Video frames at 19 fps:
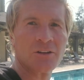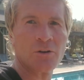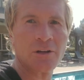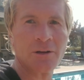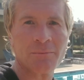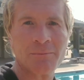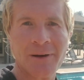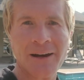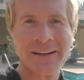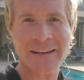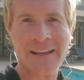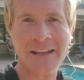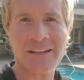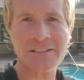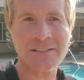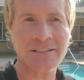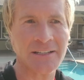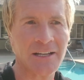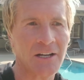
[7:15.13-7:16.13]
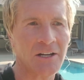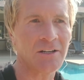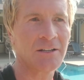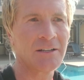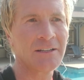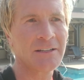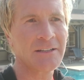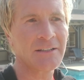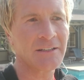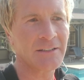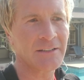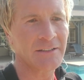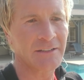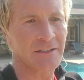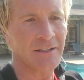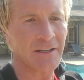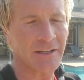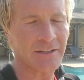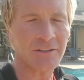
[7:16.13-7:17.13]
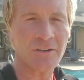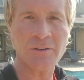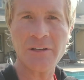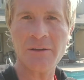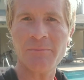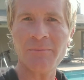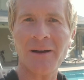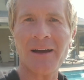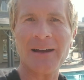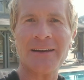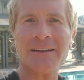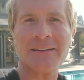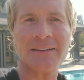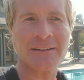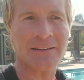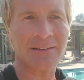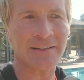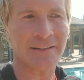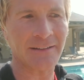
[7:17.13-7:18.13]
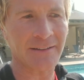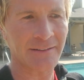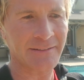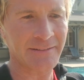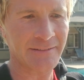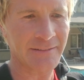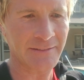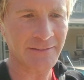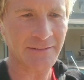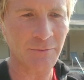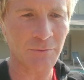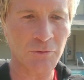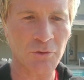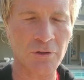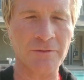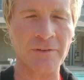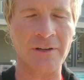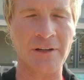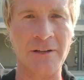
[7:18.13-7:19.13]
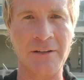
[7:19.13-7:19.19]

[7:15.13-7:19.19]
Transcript: HCL. And Yohimbine is some sort